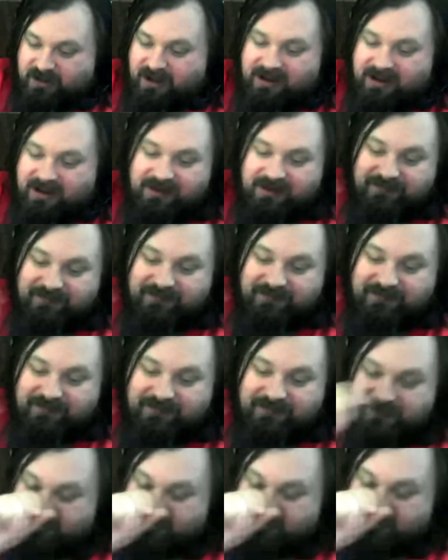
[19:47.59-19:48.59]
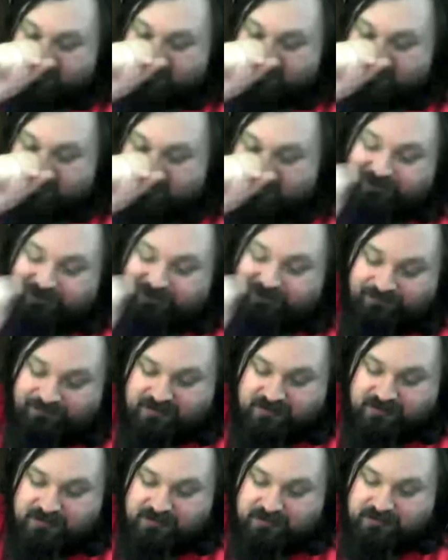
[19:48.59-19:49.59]
even as just a standalone
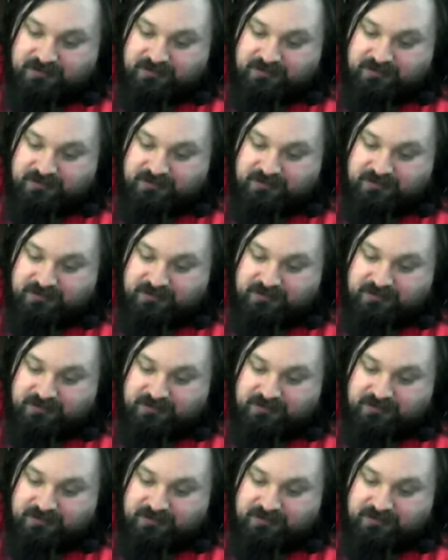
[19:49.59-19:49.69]
figure.